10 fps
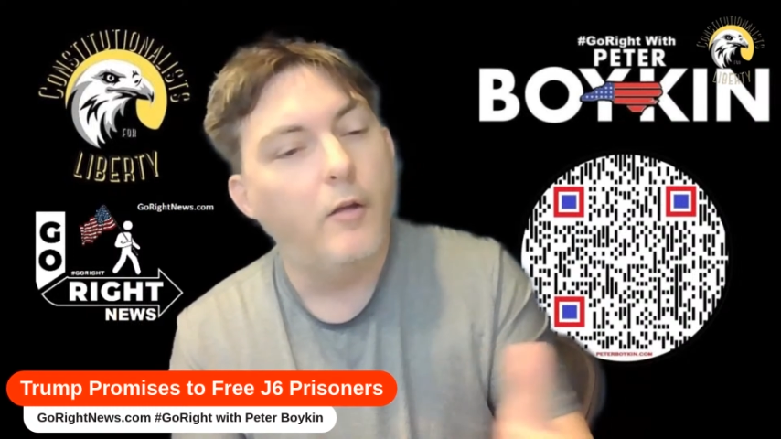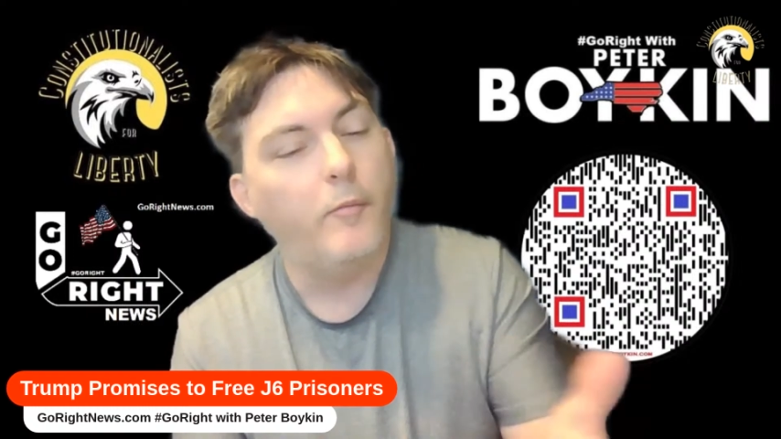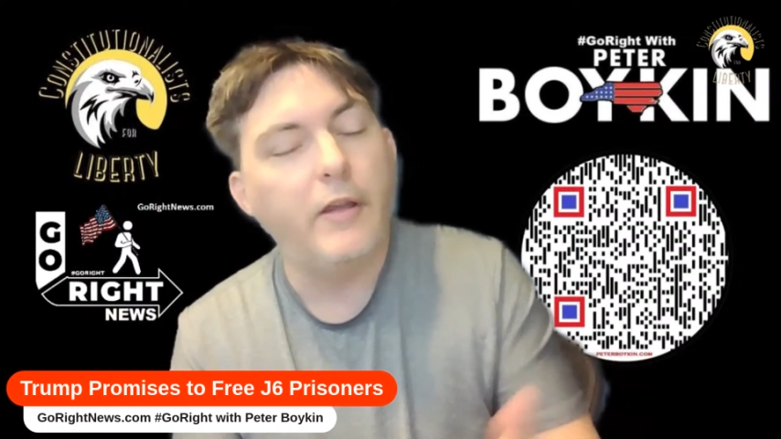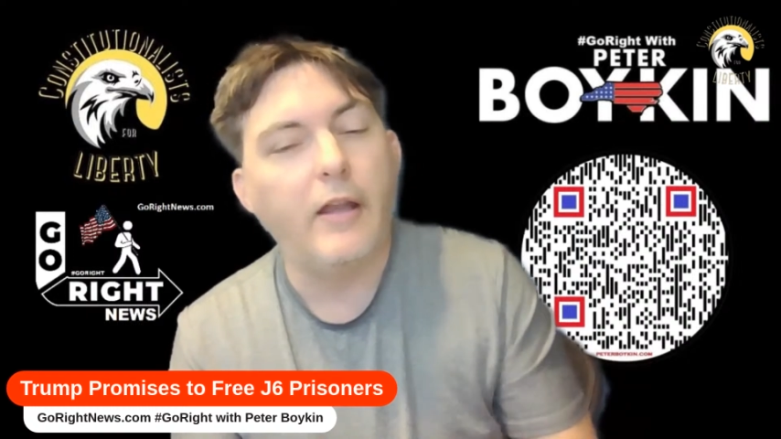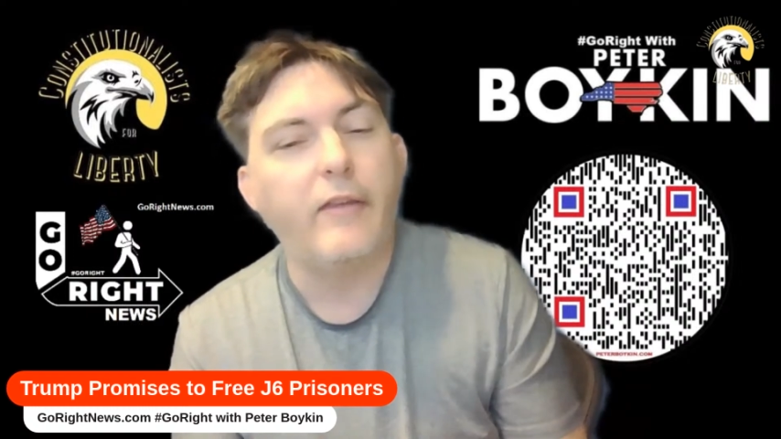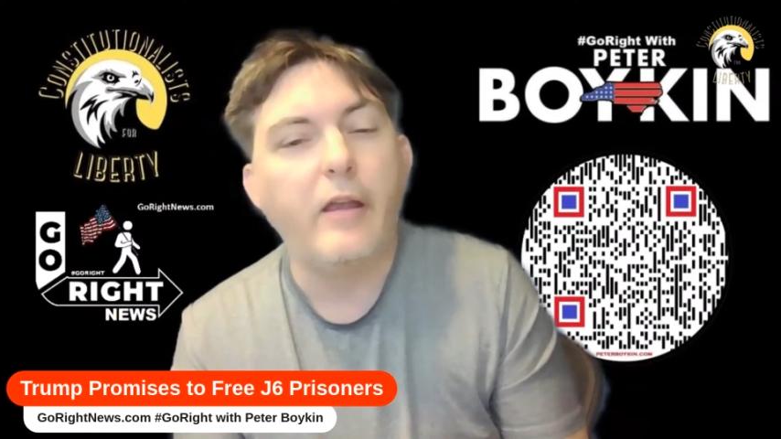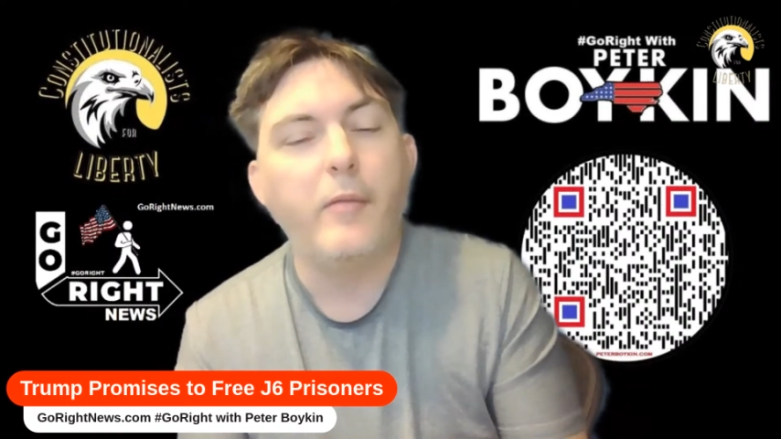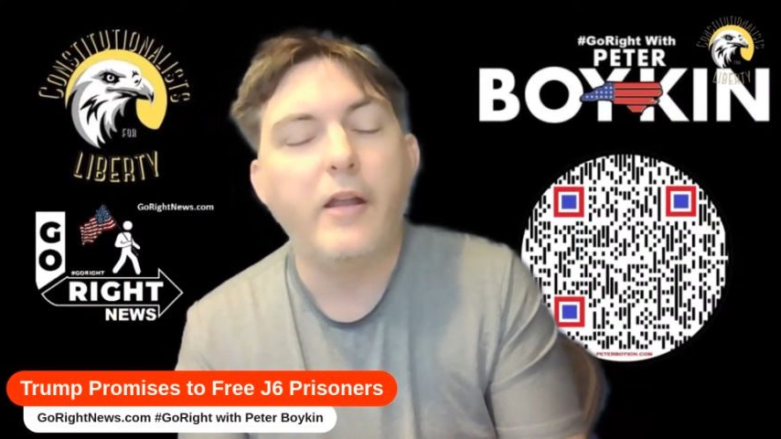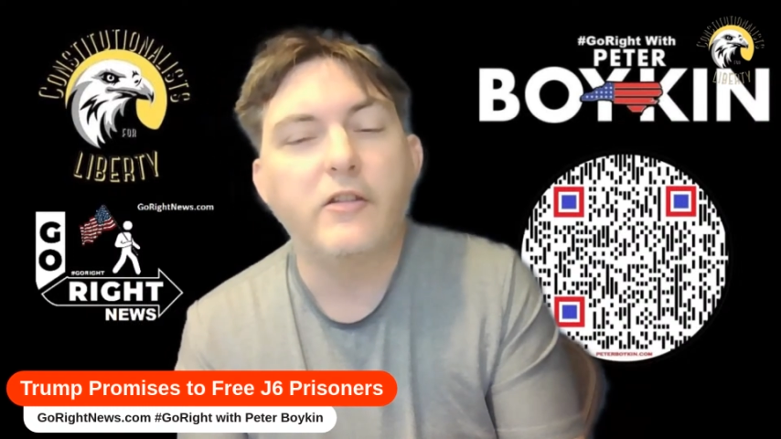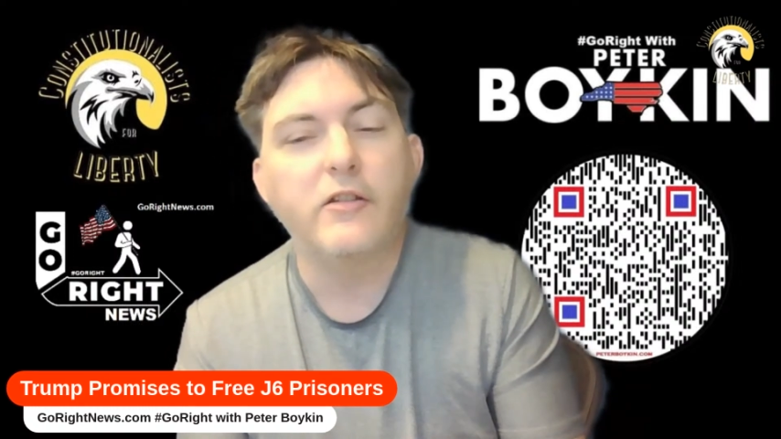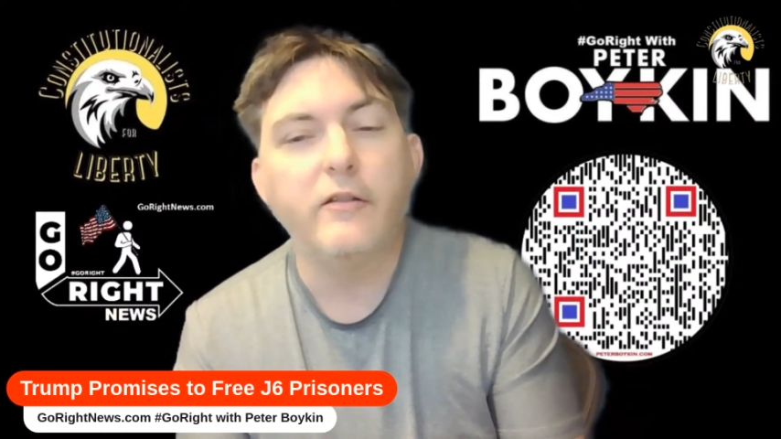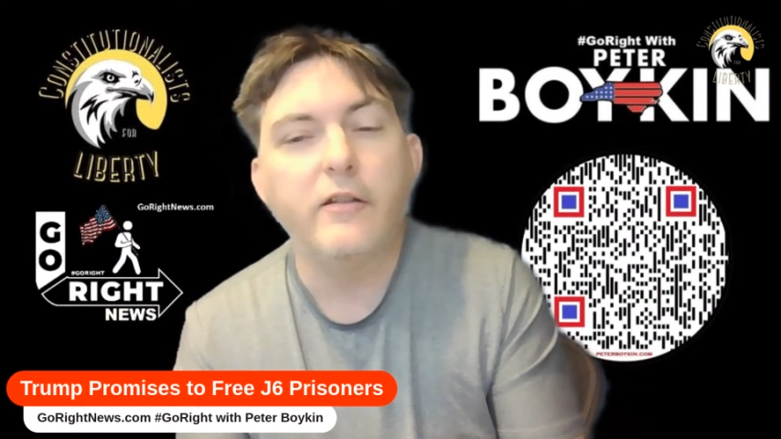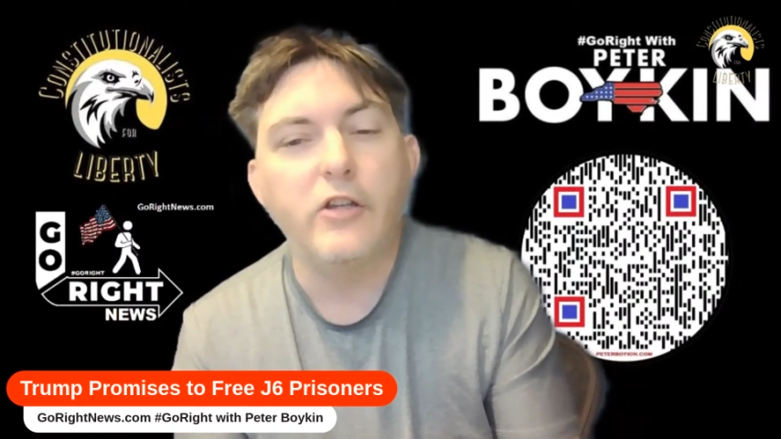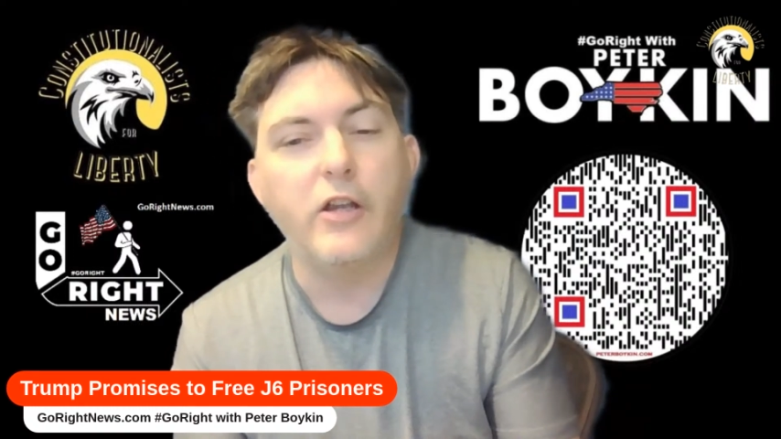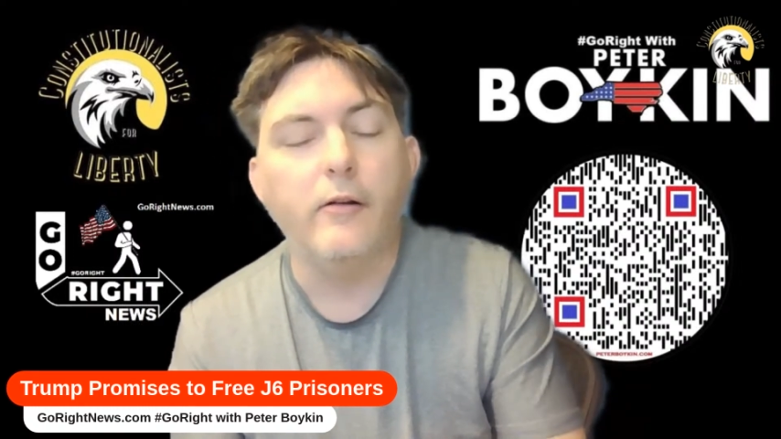but yet that man's still
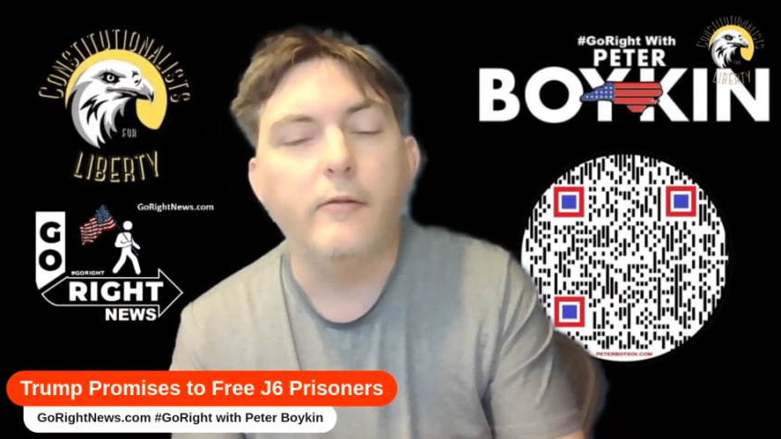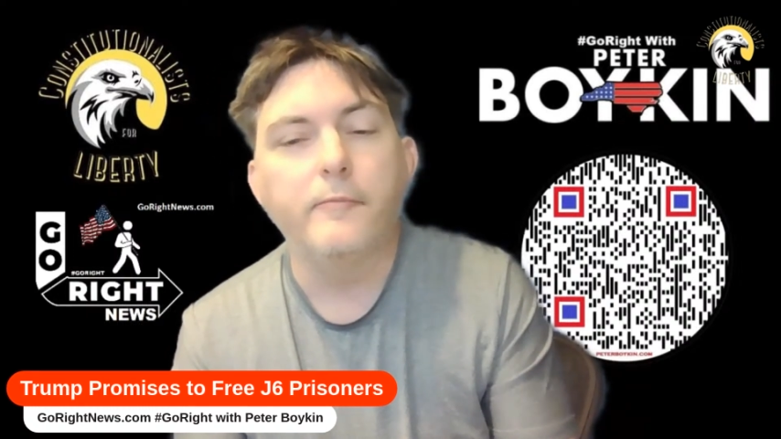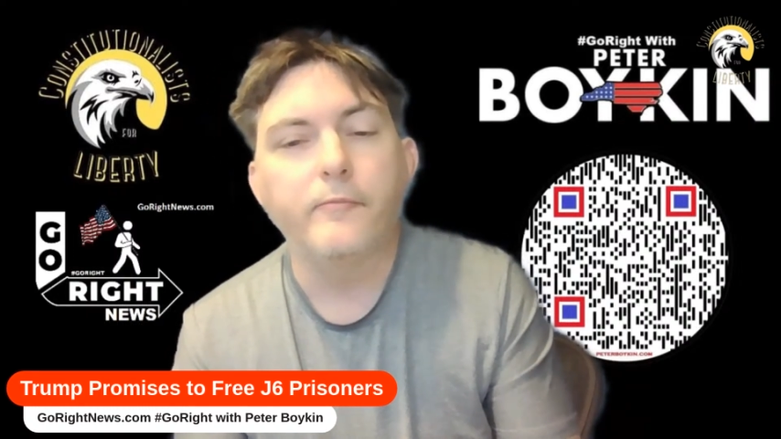in jail.